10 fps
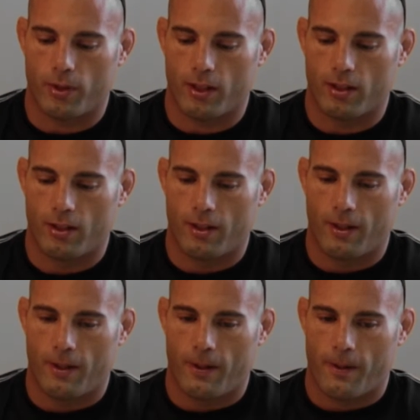But
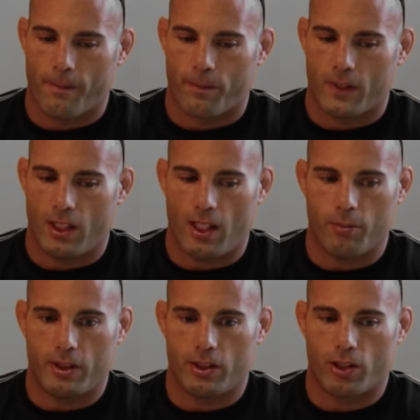yeah,
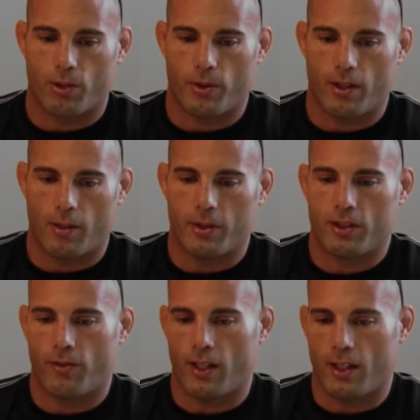I miss the career, I
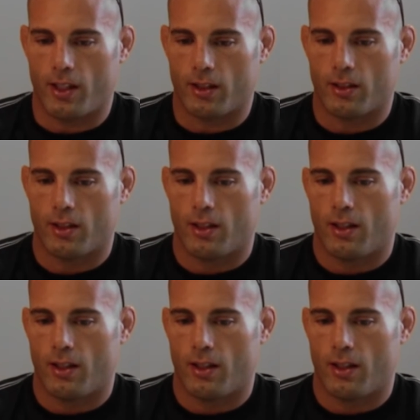miss fighting,